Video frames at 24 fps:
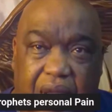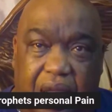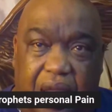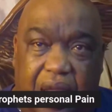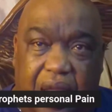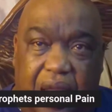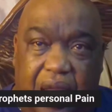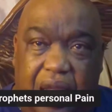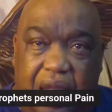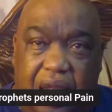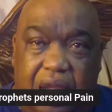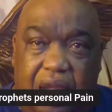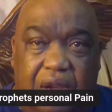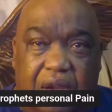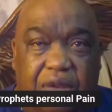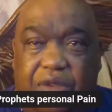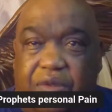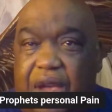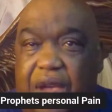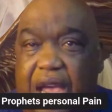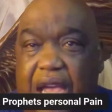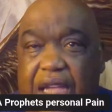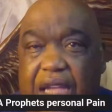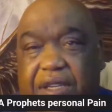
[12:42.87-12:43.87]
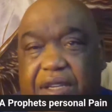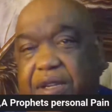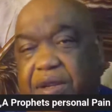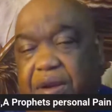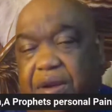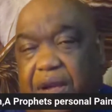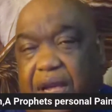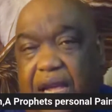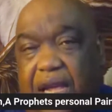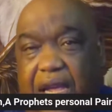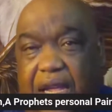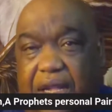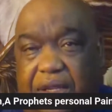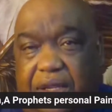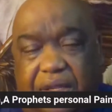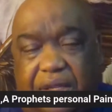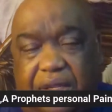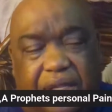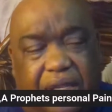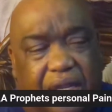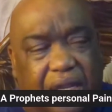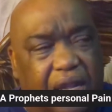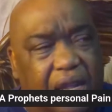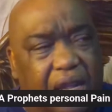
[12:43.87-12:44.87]
You're scratching your head just
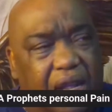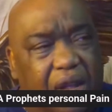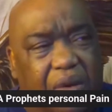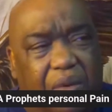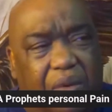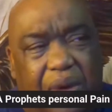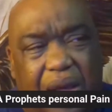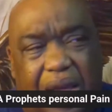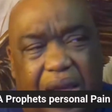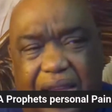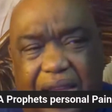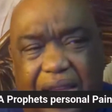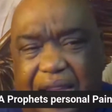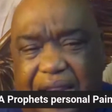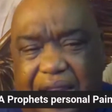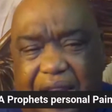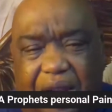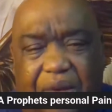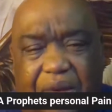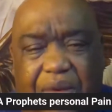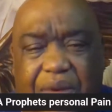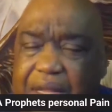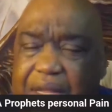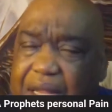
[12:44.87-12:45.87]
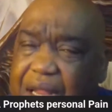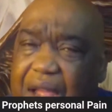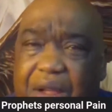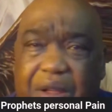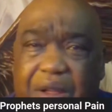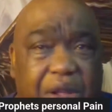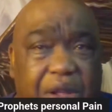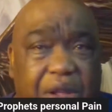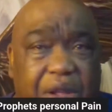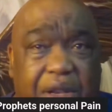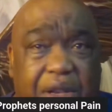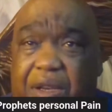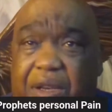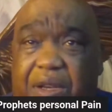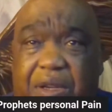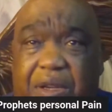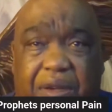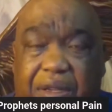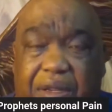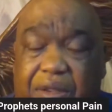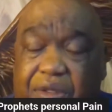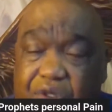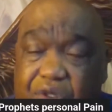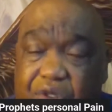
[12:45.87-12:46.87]
saying, well, no, you
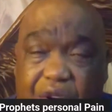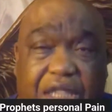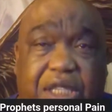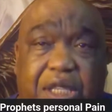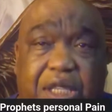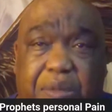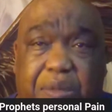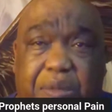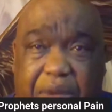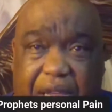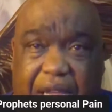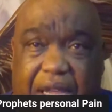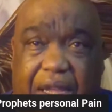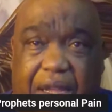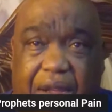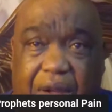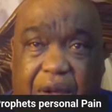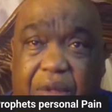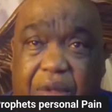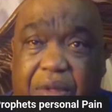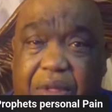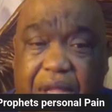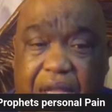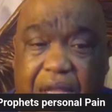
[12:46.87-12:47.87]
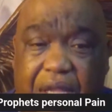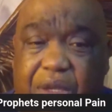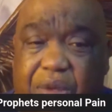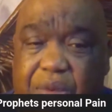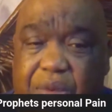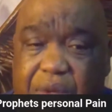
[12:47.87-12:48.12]
trust me on this